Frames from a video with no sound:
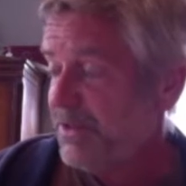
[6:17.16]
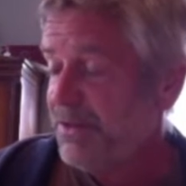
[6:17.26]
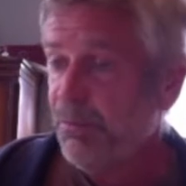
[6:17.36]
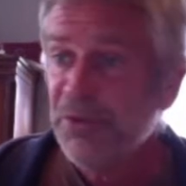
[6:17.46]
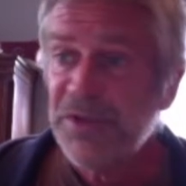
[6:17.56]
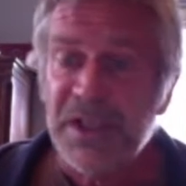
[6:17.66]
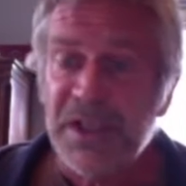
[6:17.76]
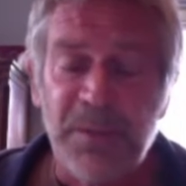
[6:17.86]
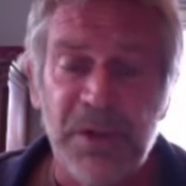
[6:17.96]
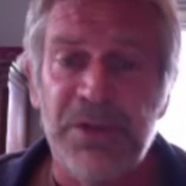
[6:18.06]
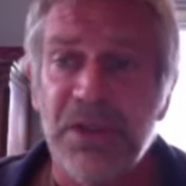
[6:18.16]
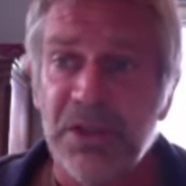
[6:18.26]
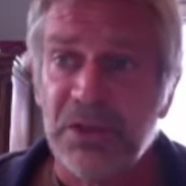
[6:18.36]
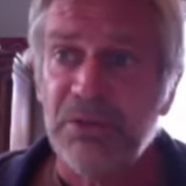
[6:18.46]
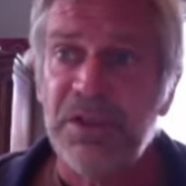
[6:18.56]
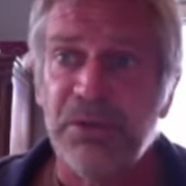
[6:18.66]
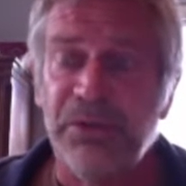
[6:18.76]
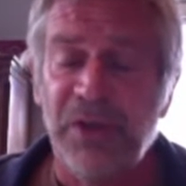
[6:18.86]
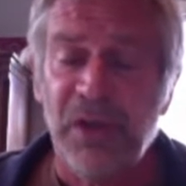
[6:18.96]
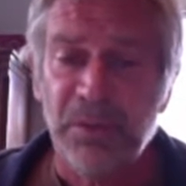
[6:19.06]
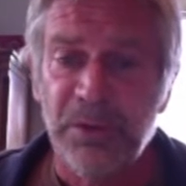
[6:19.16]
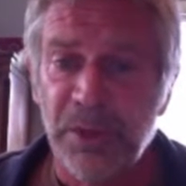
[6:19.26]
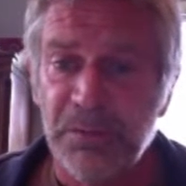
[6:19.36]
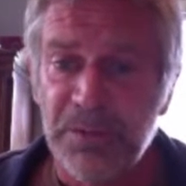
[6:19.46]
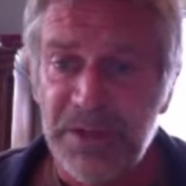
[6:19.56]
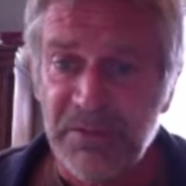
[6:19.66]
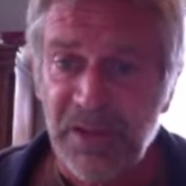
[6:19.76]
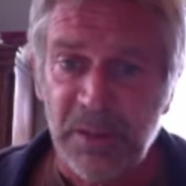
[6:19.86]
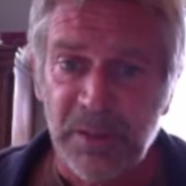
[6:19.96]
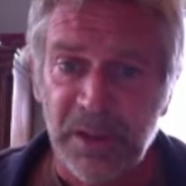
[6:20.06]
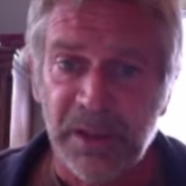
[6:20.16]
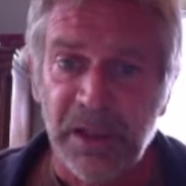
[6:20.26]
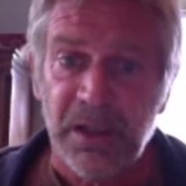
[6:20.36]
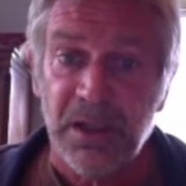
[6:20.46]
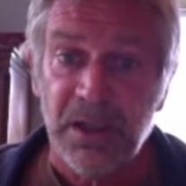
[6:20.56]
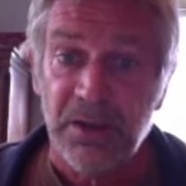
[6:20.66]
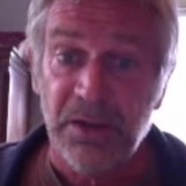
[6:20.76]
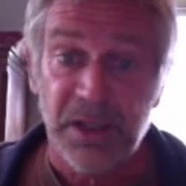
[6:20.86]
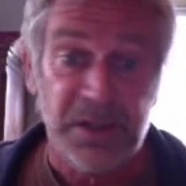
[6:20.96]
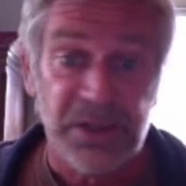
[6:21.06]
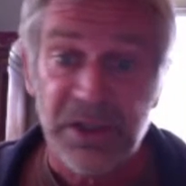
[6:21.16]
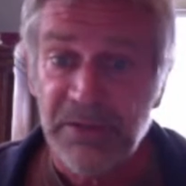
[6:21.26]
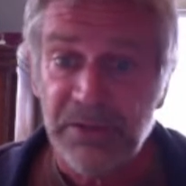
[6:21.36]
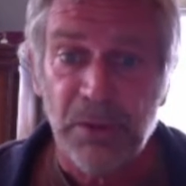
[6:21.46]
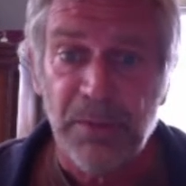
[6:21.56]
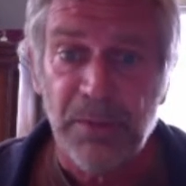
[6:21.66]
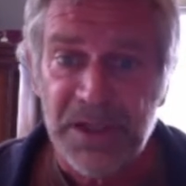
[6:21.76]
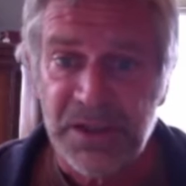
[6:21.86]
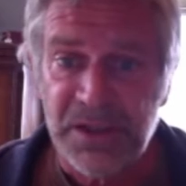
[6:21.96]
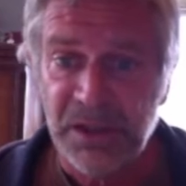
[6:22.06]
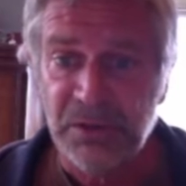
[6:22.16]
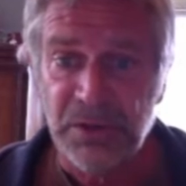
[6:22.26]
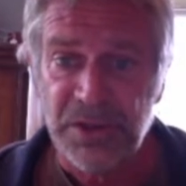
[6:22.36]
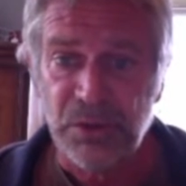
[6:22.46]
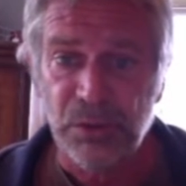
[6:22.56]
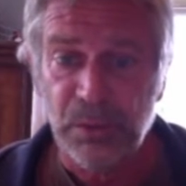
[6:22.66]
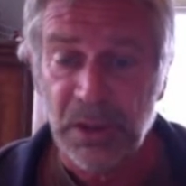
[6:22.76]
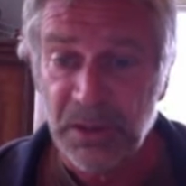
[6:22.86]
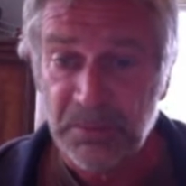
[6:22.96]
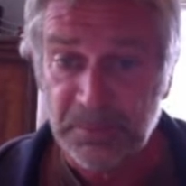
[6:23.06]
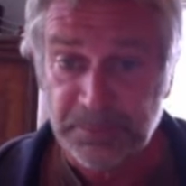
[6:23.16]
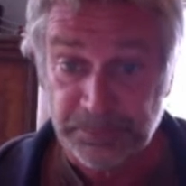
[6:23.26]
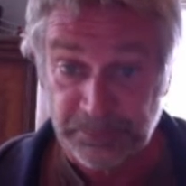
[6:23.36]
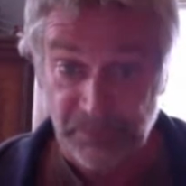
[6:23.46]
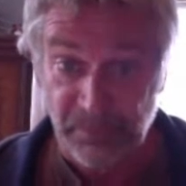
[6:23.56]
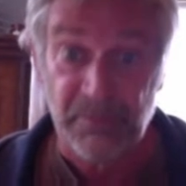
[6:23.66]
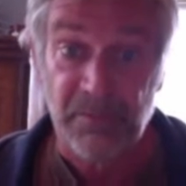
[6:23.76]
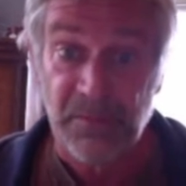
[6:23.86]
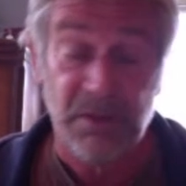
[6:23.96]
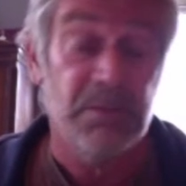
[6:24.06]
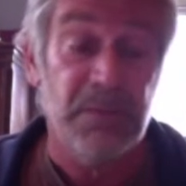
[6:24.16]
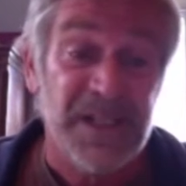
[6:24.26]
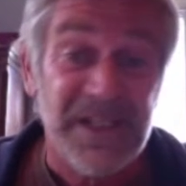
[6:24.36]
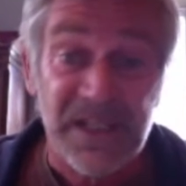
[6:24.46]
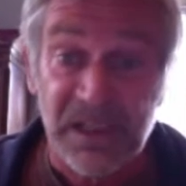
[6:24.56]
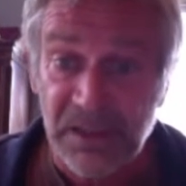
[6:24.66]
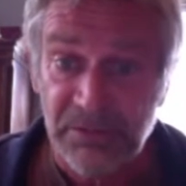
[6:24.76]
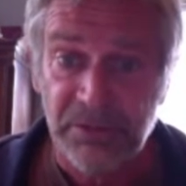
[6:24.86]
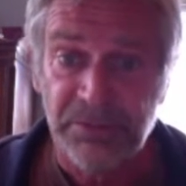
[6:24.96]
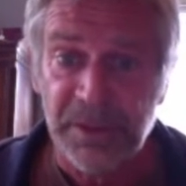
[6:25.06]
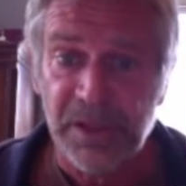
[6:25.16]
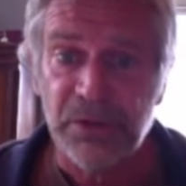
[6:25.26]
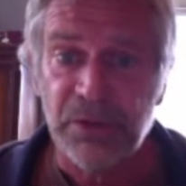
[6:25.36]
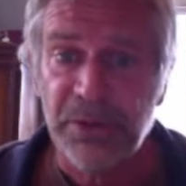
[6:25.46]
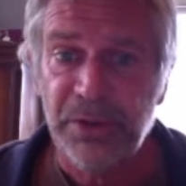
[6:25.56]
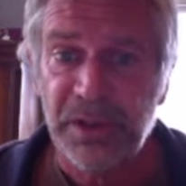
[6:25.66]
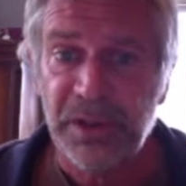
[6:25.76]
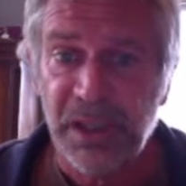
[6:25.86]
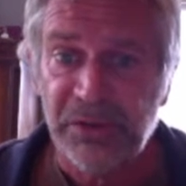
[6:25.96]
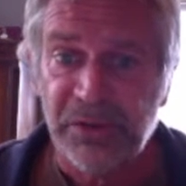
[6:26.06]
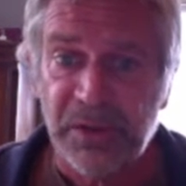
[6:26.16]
wasn't exposed to a critical time when her brain was developing, then she never got past a critical a basic level of being able to communicate.